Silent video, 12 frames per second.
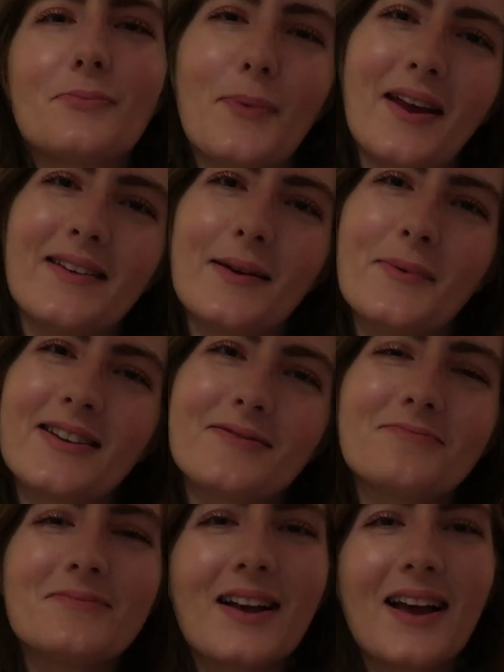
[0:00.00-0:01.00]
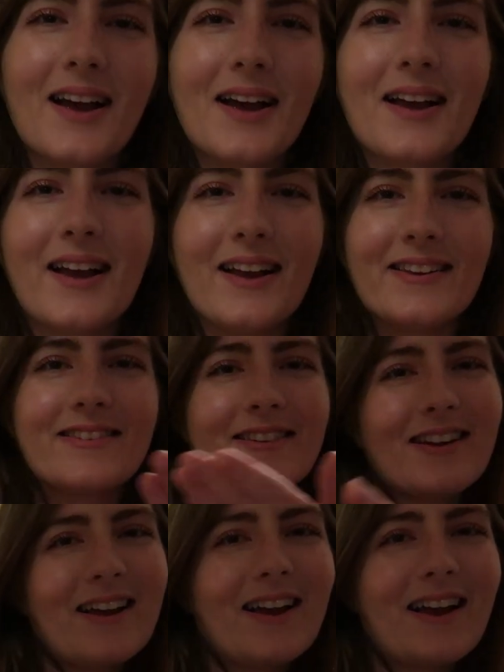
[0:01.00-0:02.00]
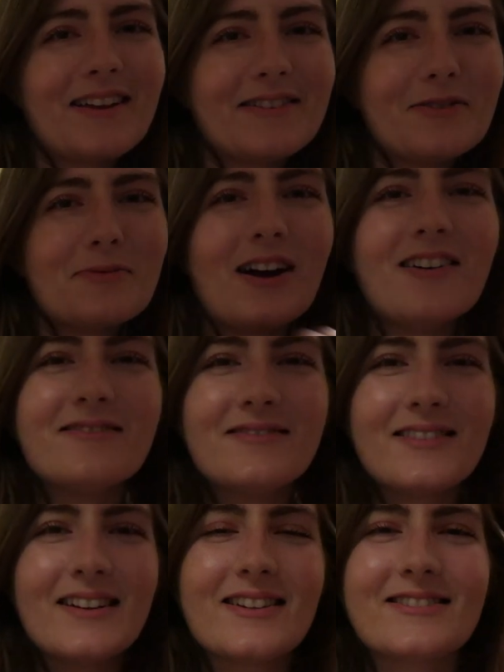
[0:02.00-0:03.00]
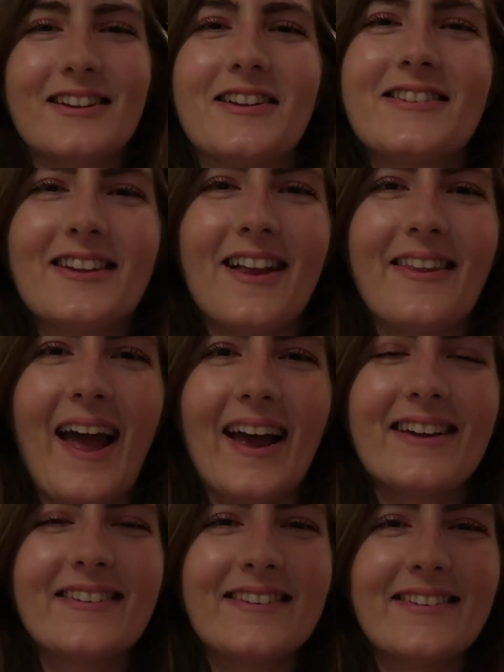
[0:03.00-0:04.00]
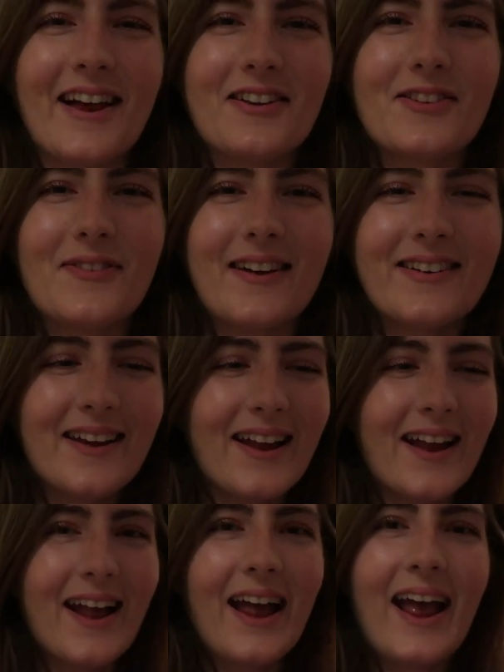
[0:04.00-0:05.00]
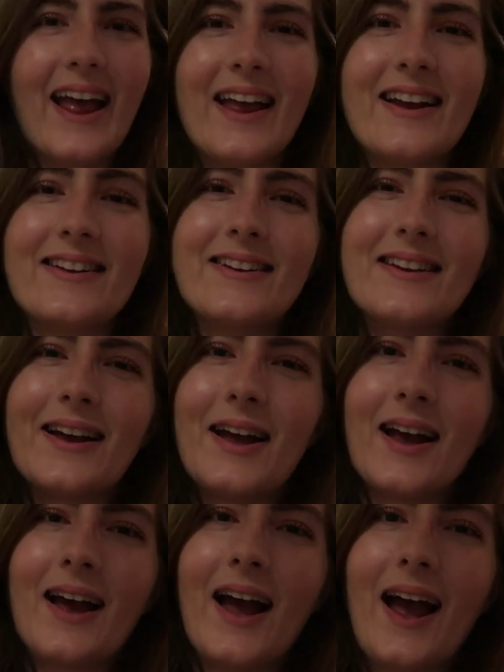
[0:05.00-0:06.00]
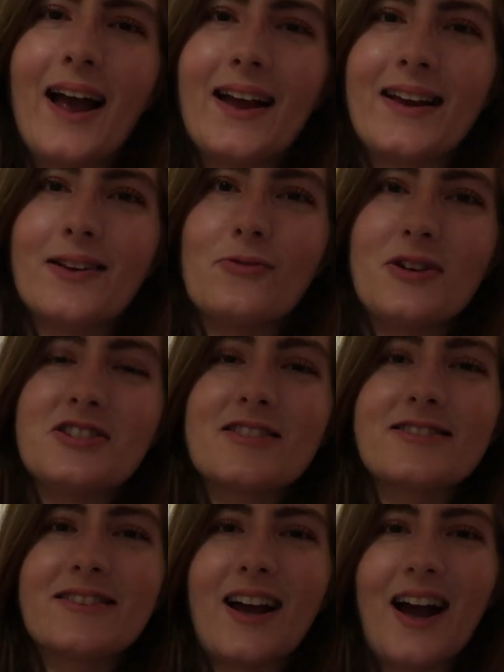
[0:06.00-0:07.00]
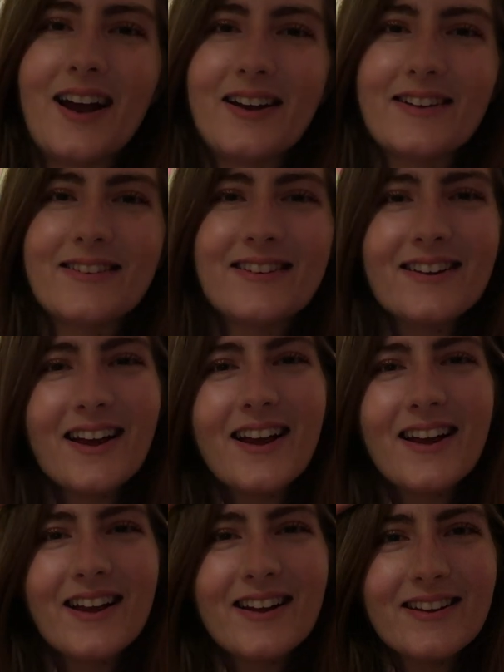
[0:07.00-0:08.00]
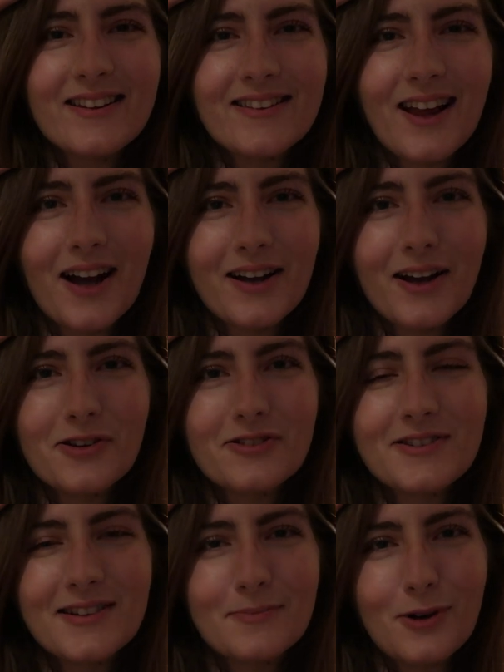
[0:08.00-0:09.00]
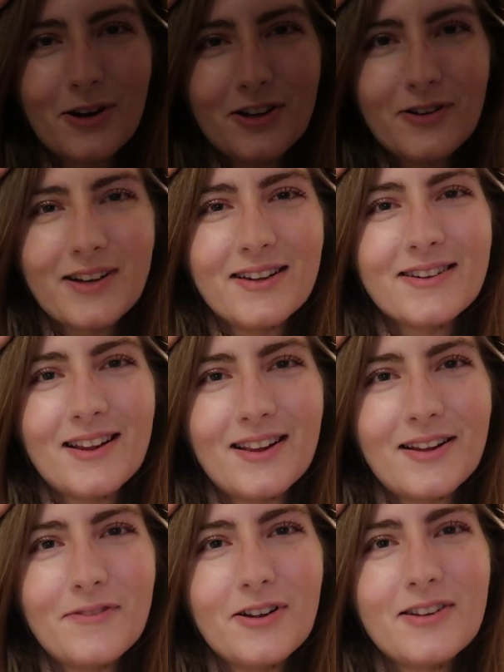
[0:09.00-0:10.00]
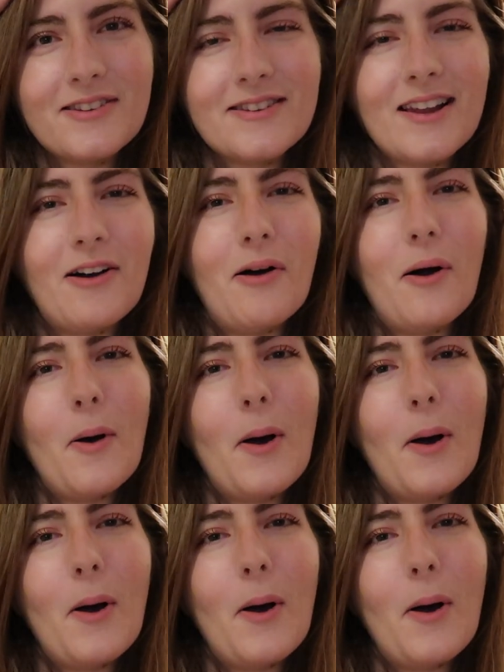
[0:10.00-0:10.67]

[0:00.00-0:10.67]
pandemic, it's a Zoom call. So you saw that. That was fun. And I, we just got tacos and margaritas delivered, so